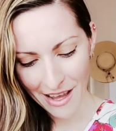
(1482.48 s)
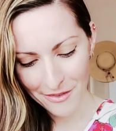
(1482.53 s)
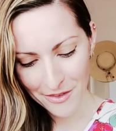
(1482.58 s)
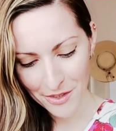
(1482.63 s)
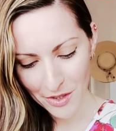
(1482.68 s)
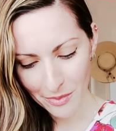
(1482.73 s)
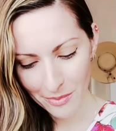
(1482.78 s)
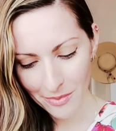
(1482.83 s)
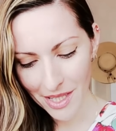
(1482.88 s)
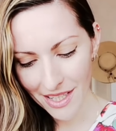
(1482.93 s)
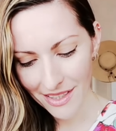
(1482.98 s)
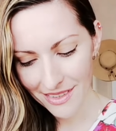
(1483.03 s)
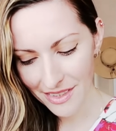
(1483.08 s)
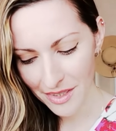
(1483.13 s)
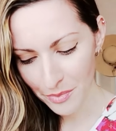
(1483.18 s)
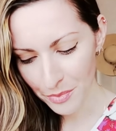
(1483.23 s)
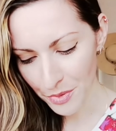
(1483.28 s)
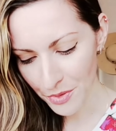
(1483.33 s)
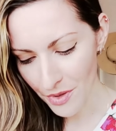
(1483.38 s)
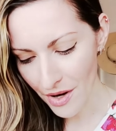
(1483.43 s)
after being
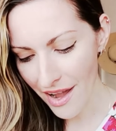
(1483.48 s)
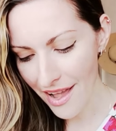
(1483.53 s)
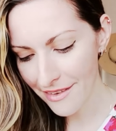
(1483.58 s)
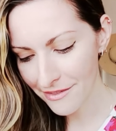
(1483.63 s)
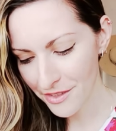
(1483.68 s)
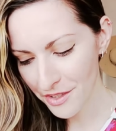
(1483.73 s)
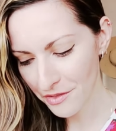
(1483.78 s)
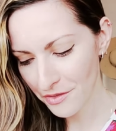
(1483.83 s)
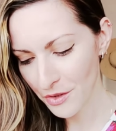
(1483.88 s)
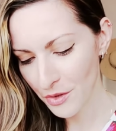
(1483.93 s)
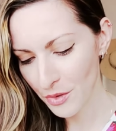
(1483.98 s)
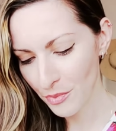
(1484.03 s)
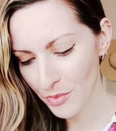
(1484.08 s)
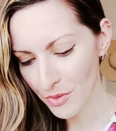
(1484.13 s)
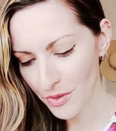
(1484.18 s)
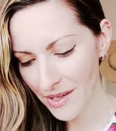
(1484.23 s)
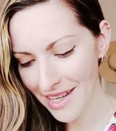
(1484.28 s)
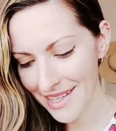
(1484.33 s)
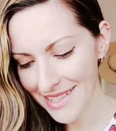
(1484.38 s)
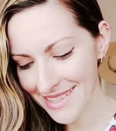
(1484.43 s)
deprived of your
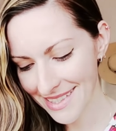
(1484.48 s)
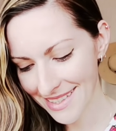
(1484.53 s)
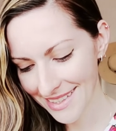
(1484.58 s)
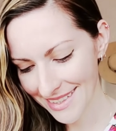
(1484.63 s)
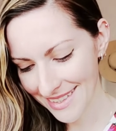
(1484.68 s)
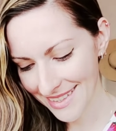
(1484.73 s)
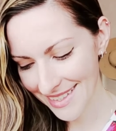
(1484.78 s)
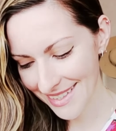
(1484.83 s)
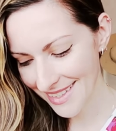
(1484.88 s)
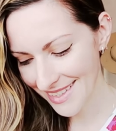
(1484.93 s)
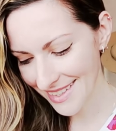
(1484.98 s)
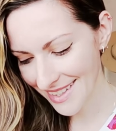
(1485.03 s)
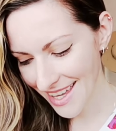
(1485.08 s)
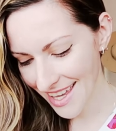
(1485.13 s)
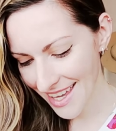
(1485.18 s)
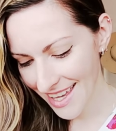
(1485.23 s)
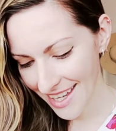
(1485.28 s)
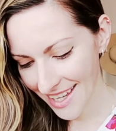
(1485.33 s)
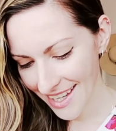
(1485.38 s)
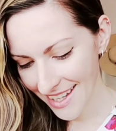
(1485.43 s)
presence
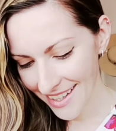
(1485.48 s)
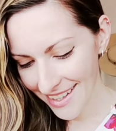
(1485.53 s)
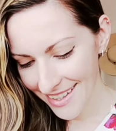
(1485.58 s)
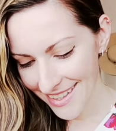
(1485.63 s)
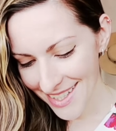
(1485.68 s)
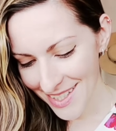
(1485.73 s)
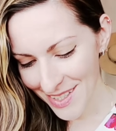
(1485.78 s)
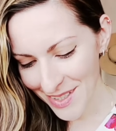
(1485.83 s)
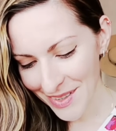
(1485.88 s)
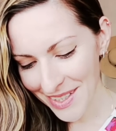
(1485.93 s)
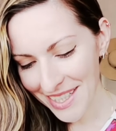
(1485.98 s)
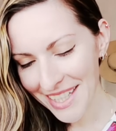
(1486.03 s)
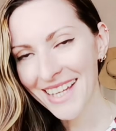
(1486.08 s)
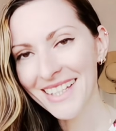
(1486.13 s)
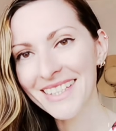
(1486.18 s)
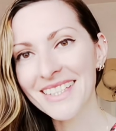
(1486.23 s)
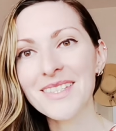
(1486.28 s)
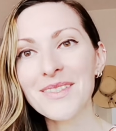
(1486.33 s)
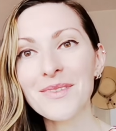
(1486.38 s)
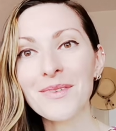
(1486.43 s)
so
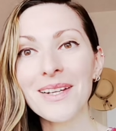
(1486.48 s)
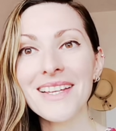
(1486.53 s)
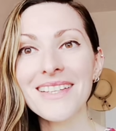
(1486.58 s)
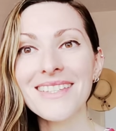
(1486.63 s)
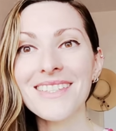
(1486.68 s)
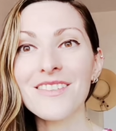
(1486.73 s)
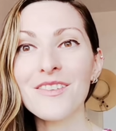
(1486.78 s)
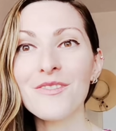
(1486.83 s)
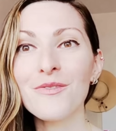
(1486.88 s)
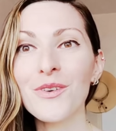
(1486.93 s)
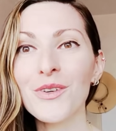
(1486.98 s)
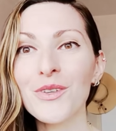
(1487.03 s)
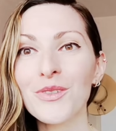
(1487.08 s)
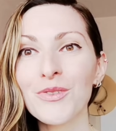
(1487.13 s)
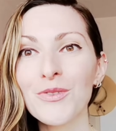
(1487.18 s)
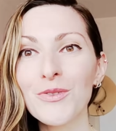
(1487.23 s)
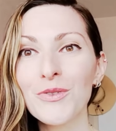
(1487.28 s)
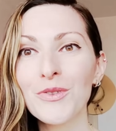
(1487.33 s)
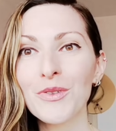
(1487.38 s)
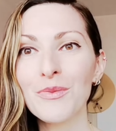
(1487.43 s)
yeah, that's what I see for
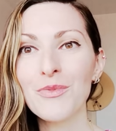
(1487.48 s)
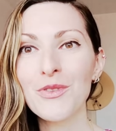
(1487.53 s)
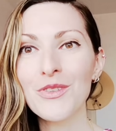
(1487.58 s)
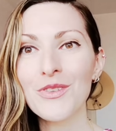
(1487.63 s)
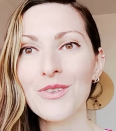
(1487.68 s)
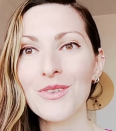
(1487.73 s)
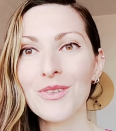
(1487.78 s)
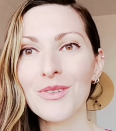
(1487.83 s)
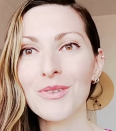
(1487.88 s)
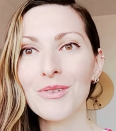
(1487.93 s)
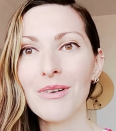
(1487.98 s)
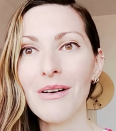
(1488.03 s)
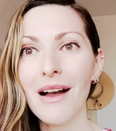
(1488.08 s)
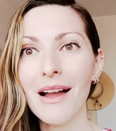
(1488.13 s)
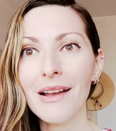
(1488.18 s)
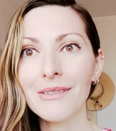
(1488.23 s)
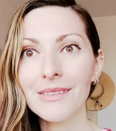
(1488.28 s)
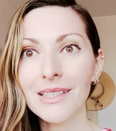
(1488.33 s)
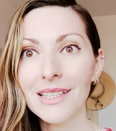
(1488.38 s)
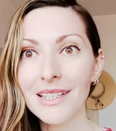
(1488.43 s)
you, group two.
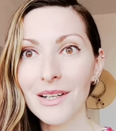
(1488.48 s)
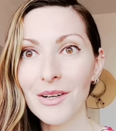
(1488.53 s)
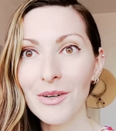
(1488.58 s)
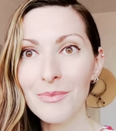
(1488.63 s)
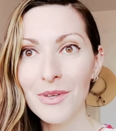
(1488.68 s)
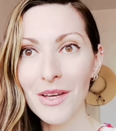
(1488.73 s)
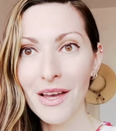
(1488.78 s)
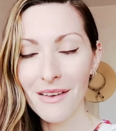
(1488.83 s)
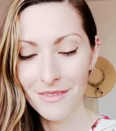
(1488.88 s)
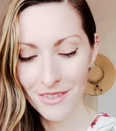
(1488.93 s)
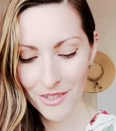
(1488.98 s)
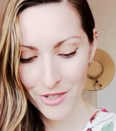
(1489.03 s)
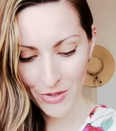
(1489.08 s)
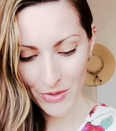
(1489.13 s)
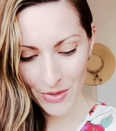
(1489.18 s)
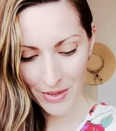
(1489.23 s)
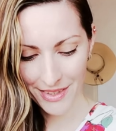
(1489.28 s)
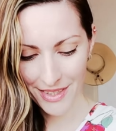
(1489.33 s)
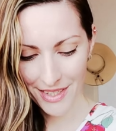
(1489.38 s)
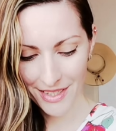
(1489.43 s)
I really hope you have
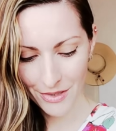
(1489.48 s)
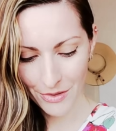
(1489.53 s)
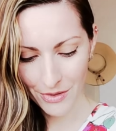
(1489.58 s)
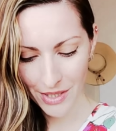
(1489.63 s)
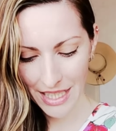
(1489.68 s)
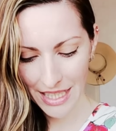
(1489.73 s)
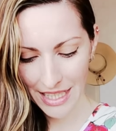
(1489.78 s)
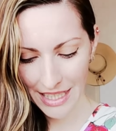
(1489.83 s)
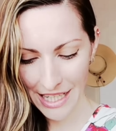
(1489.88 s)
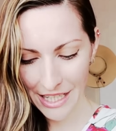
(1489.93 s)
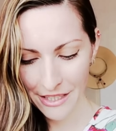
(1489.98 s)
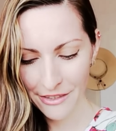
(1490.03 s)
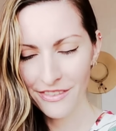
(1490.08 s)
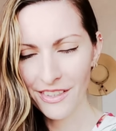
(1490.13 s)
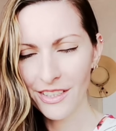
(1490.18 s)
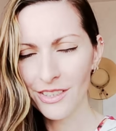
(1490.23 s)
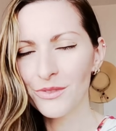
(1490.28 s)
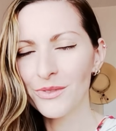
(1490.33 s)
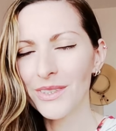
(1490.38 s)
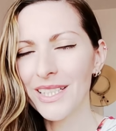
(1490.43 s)
enjoyed this reading. It
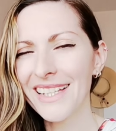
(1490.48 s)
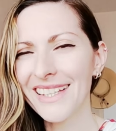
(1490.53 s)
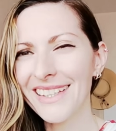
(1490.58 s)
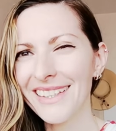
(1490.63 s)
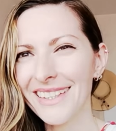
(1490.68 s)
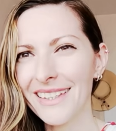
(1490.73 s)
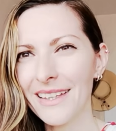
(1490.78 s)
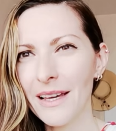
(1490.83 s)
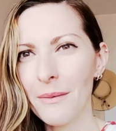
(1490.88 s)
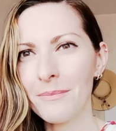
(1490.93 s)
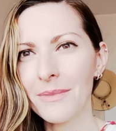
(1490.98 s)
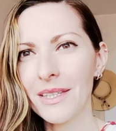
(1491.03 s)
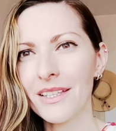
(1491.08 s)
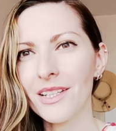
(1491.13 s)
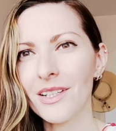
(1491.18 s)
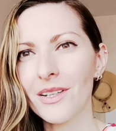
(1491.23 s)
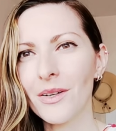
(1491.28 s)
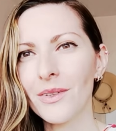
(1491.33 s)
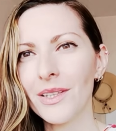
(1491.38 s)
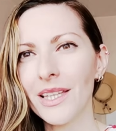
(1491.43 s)
felt really yummy,
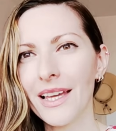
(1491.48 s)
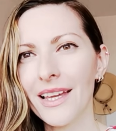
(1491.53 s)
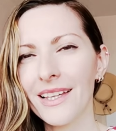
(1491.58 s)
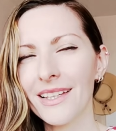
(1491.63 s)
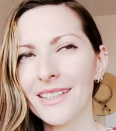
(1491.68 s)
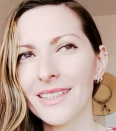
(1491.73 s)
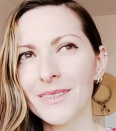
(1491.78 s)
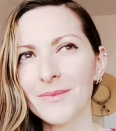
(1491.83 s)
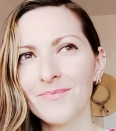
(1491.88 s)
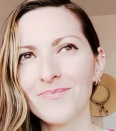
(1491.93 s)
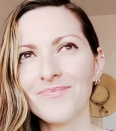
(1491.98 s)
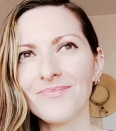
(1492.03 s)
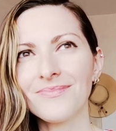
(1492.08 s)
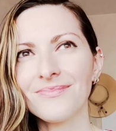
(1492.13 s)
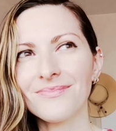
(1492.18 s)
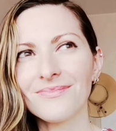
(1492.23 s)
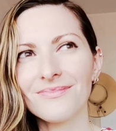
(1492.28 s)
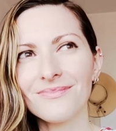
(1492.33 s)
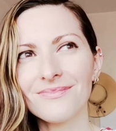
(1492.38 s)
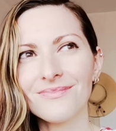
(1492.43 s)
you know, like
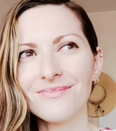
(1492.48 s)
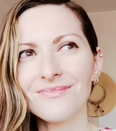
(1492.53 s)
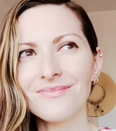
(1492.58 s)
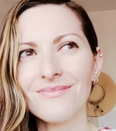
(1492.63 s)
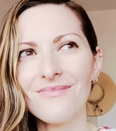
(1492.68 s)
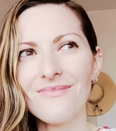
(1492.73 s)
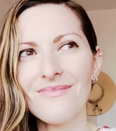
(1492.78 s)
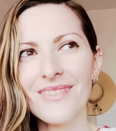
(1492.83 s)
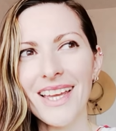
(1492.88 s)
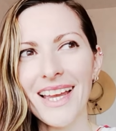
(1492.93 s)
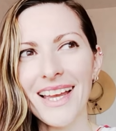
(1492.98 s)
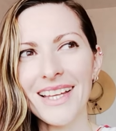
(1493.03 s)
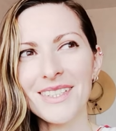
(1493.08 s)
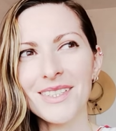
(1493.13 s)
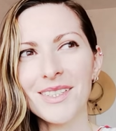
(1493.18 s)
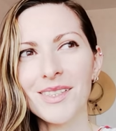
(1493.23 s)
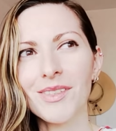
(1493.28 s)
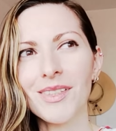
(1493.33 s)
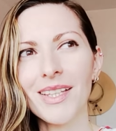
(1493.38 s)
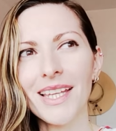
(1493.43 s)
I
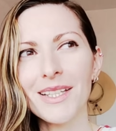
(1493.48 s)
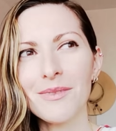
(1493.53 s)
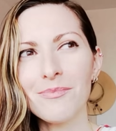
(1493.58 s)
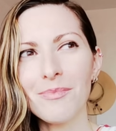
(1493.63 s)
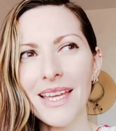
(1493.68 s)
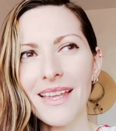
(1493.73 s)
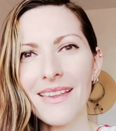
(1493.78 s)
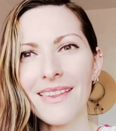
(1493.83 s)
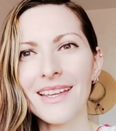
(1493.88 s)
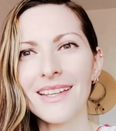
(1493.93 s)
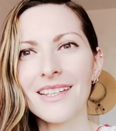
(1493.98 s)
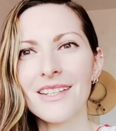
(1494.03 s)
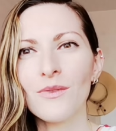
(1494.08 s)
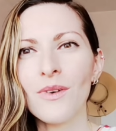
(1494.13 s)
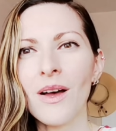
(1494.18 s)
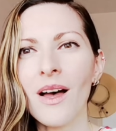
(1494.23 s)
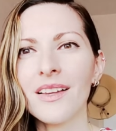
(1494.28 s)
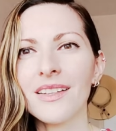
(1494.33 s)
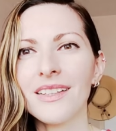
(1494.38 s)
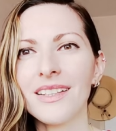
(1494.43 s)
don't know, like bathing in
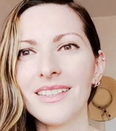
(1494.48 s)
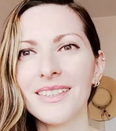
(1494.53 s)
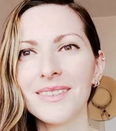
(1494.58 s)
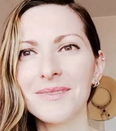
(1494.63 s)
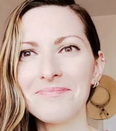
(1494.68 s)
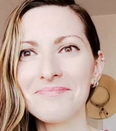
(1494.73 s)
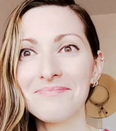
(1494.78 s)
honey.